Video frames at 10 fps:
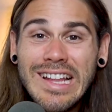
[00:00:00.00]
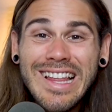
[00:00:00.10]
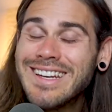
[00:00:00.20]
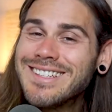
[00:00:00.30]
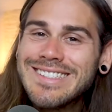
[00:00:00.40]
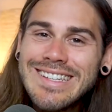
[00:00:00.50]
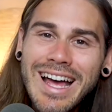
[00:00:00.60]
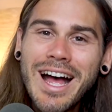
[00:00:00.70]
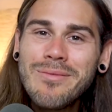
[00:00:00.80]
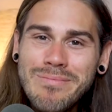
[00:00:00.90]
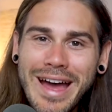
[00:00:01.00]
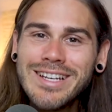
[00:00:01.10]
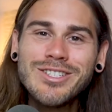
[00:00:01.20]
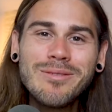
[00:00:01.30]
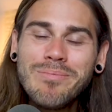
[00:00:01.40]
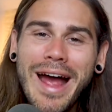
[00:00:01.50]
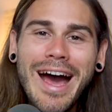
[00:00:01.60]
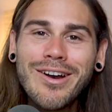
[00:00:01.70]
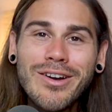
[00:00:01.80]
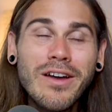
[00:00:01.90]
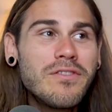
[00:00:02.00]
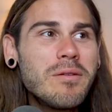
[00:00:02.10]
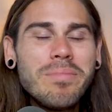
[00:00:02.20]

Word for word: That does not match the pattern of the